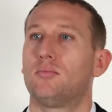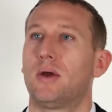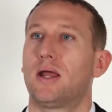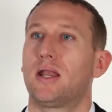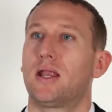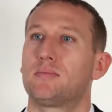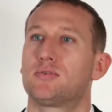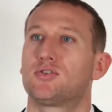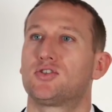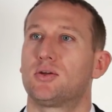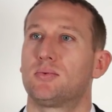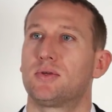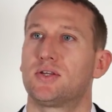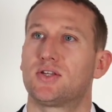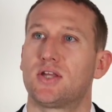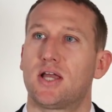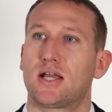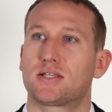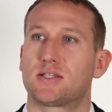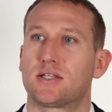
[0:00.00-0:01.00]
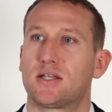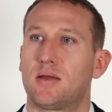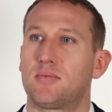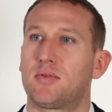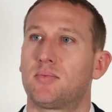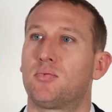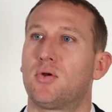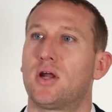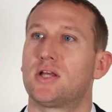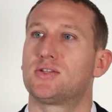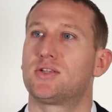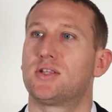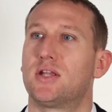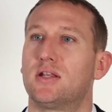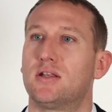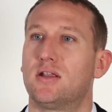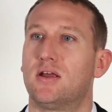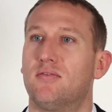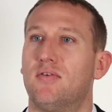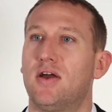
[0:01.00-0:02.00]
my name is Jimmy Sexton. I'm the
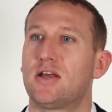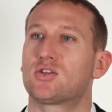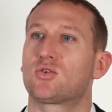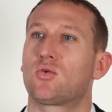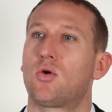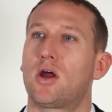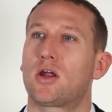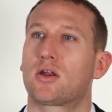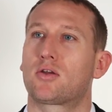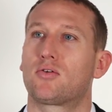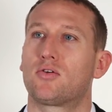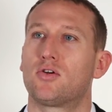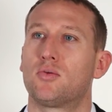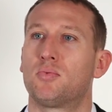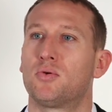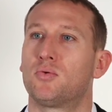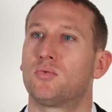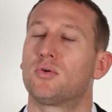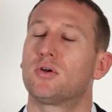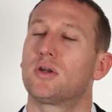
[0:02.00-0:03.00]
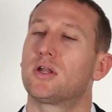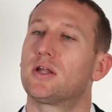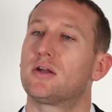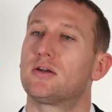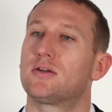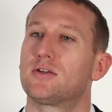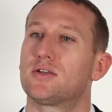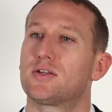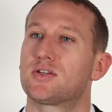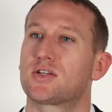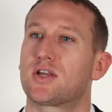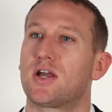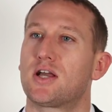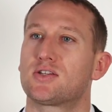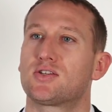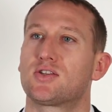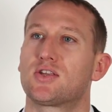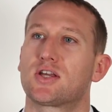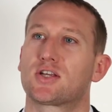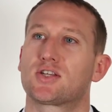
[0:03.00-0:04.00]
president of Esquire Group, and we're here to
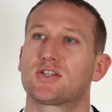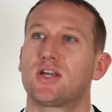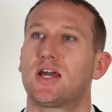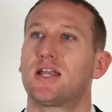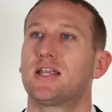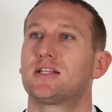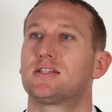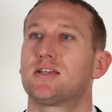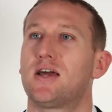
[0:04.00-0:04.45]
discuss the exciting